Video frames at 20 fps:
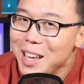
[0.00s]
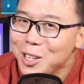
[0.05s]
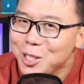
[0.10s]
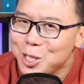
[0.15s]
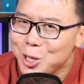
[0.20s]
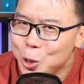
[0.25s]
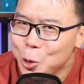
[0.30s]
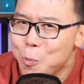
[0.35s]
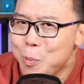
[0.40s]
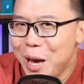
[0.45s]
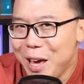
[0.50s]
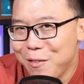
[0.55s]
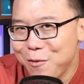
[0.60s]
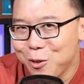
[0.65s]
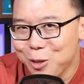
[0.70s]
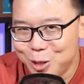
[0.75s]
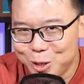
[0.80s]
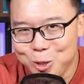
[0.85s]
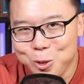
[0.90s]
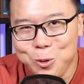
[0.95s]
are you still paying
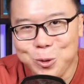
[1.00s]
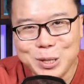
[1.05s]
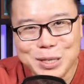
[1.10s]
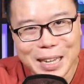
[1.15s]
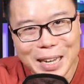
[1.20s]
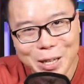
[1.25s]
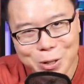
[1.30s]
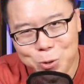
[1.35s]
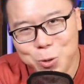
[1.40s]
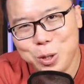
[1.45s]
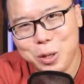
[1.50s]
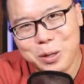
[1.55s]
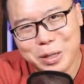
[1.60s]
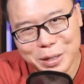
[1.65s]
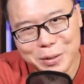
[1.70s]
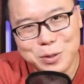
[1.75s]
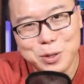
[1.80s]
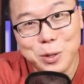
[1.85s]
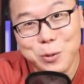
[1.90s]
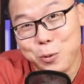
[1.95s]
for tools that Google
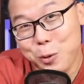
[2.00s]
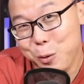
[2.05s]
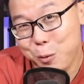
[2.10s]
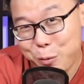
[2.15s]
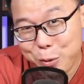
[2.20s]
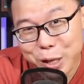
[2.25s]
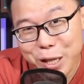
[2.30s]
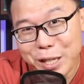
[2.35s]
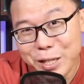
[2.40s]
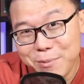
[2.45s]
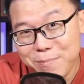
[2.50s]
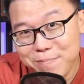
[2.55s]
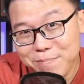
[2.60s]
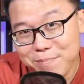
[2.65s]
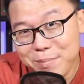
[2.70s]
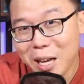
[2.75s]
gives you for free?